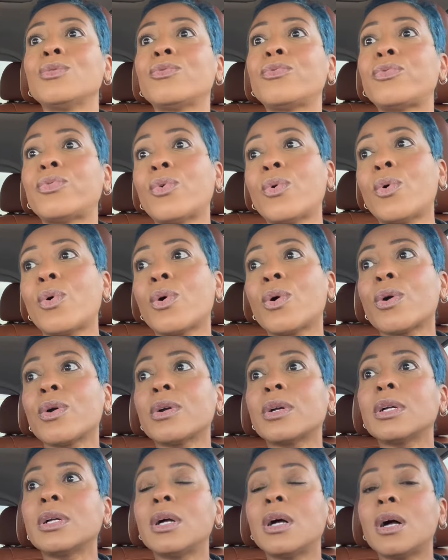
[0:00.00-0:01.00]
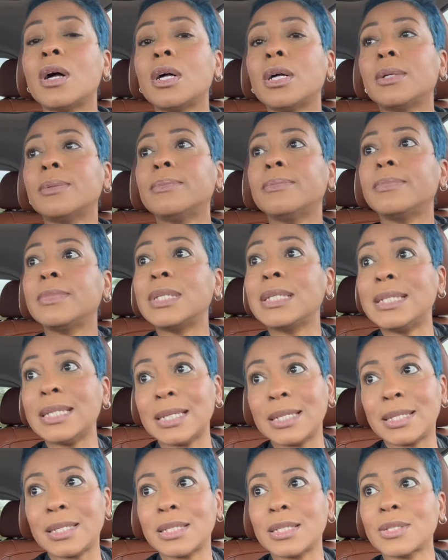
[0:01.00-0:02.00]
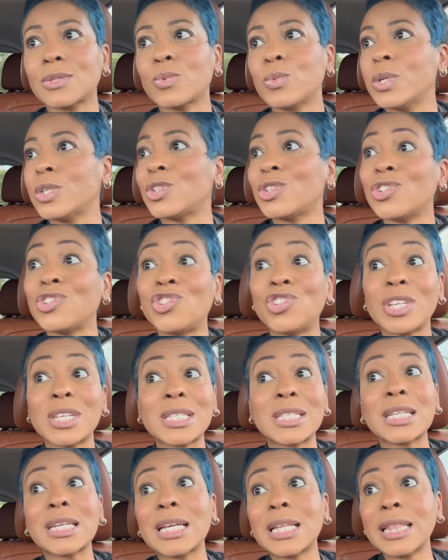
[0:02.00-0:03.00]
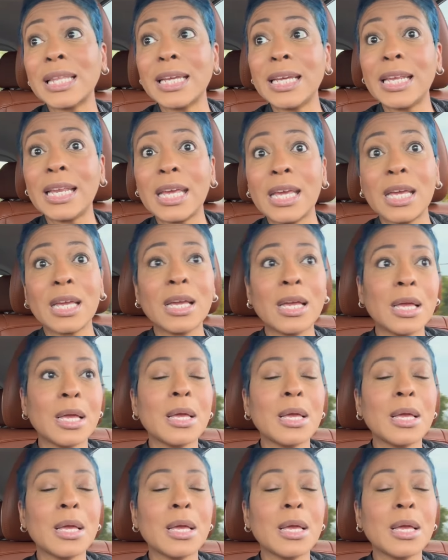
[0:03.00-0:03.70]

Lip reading: for the dentist, which is just a cleaning.